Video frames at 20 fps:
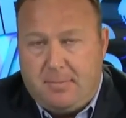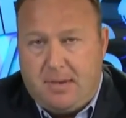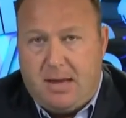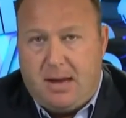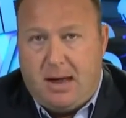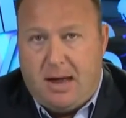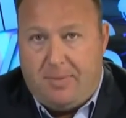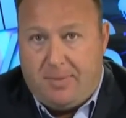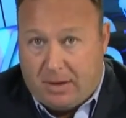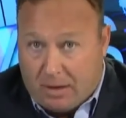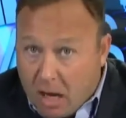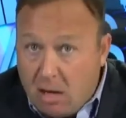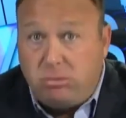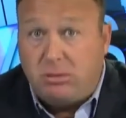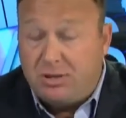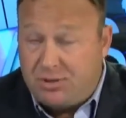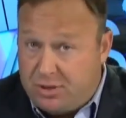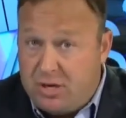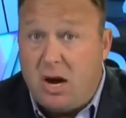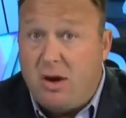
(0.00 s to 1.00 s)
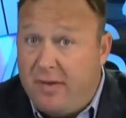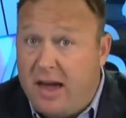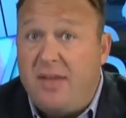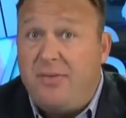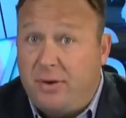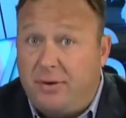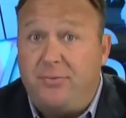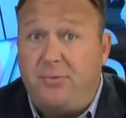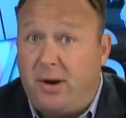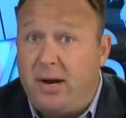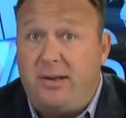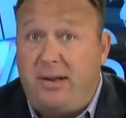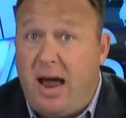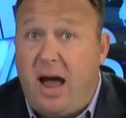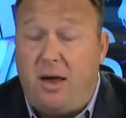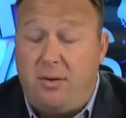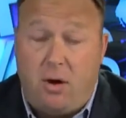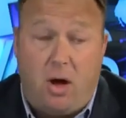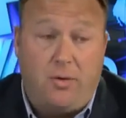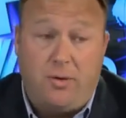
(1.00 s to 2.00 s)
And the globalists know that, and they're freaked
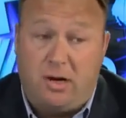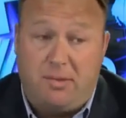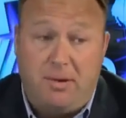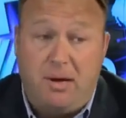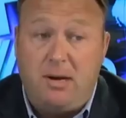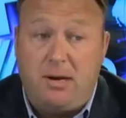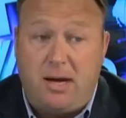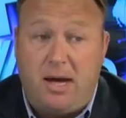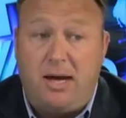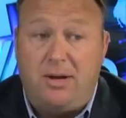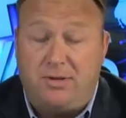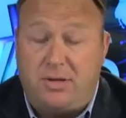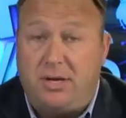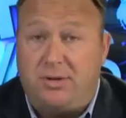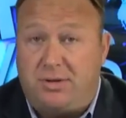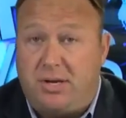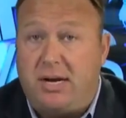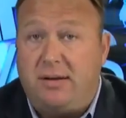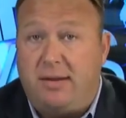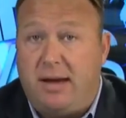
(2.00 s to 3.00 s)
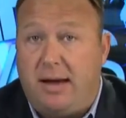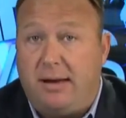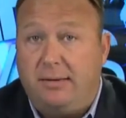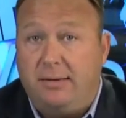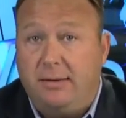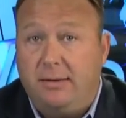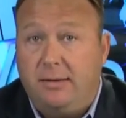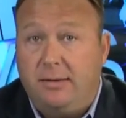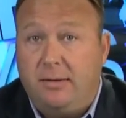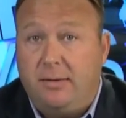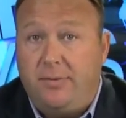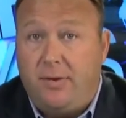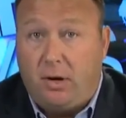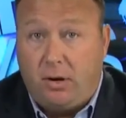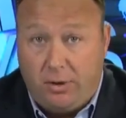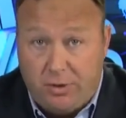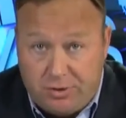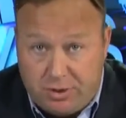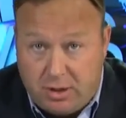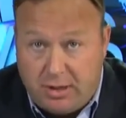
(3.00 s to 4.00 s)
out. In all their communiques, they say that. They're
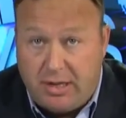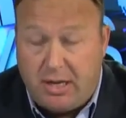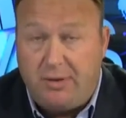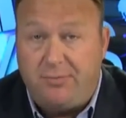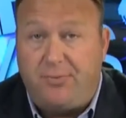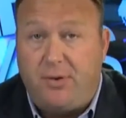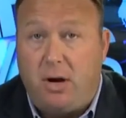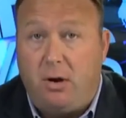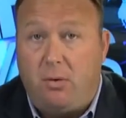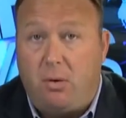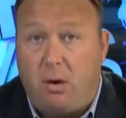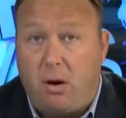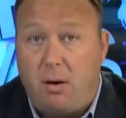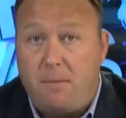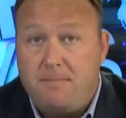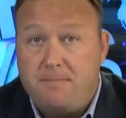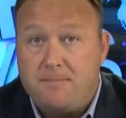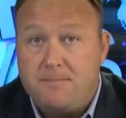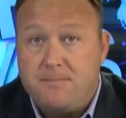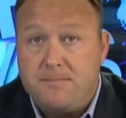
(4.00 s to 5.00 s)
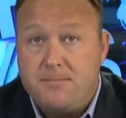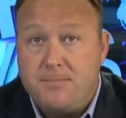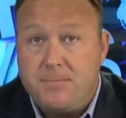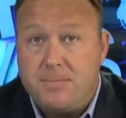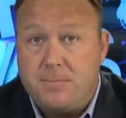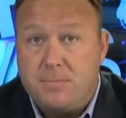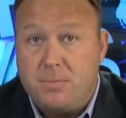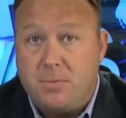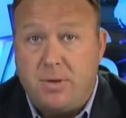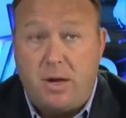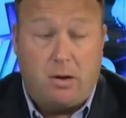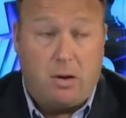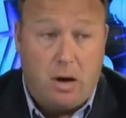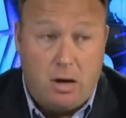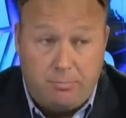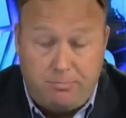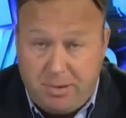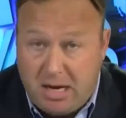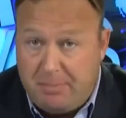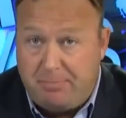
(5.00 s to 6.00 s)
losing the info war. Their
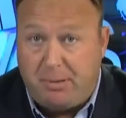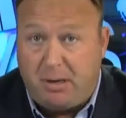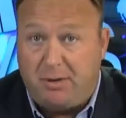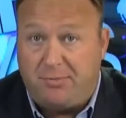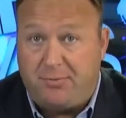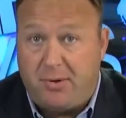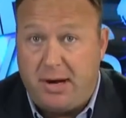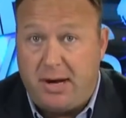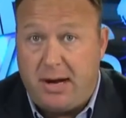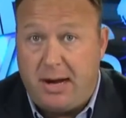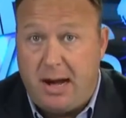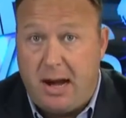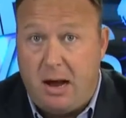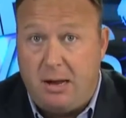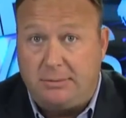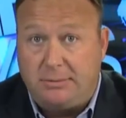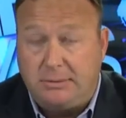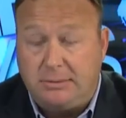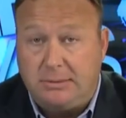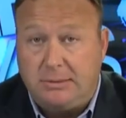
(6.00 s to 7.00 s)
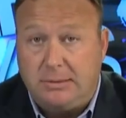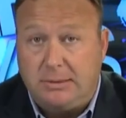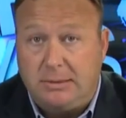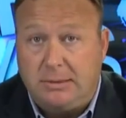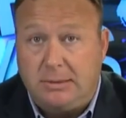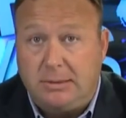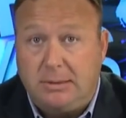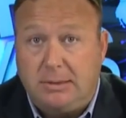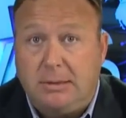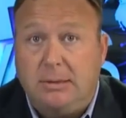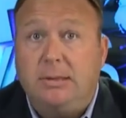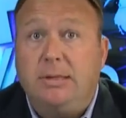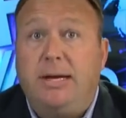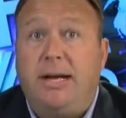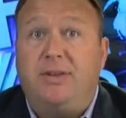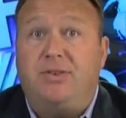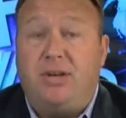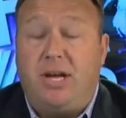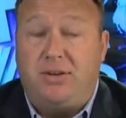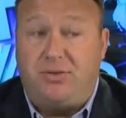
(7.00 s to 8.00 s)
own people are freaking out.
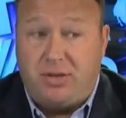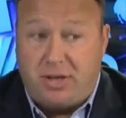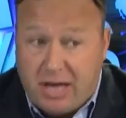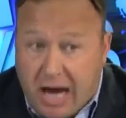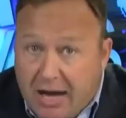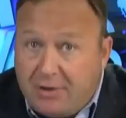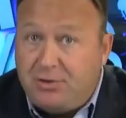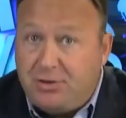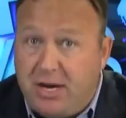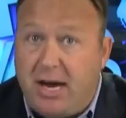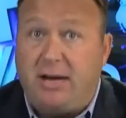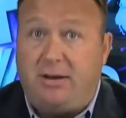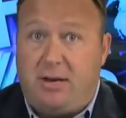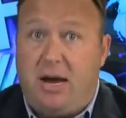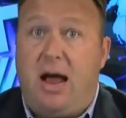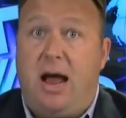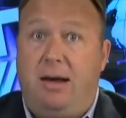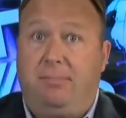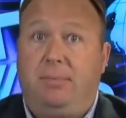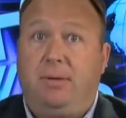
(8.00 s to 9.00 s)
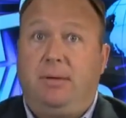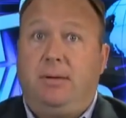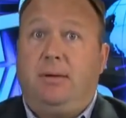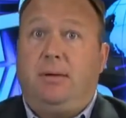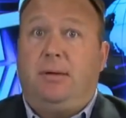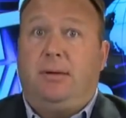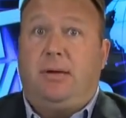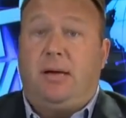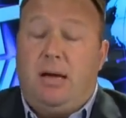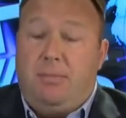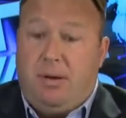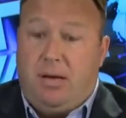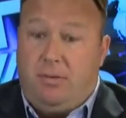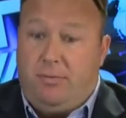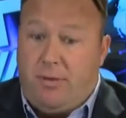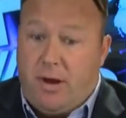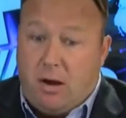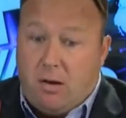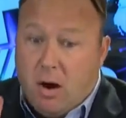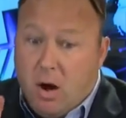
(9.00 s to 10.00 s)
It's a gut check time. I mean,
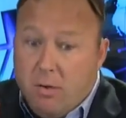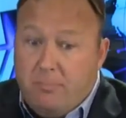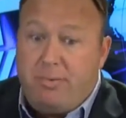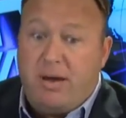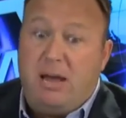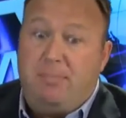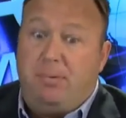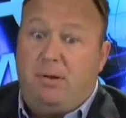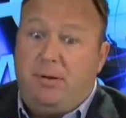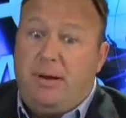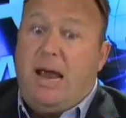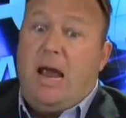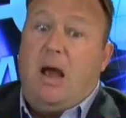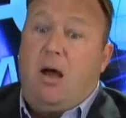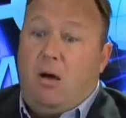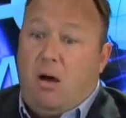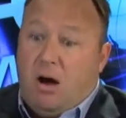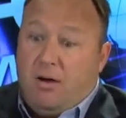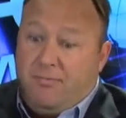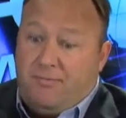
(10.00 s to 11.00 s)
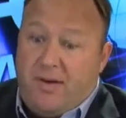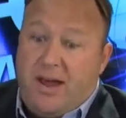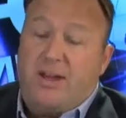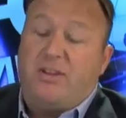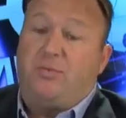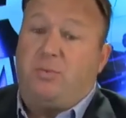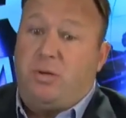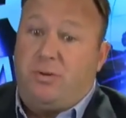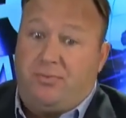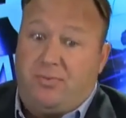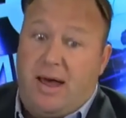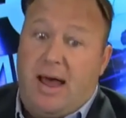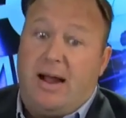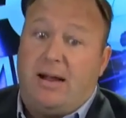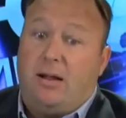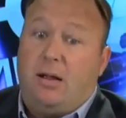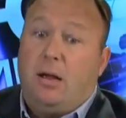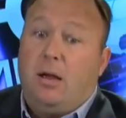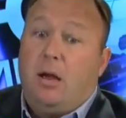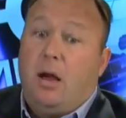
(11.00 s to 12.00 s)
their own people now are faced with the
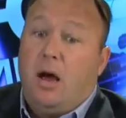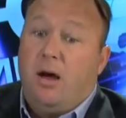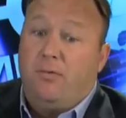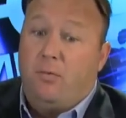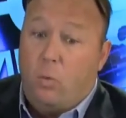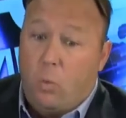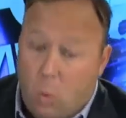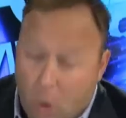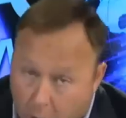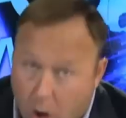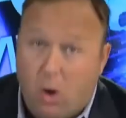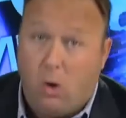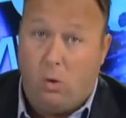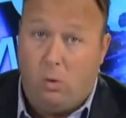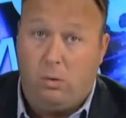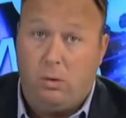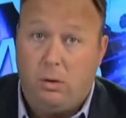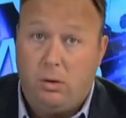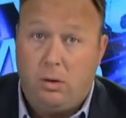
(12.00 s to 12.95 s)
fact of, whoa,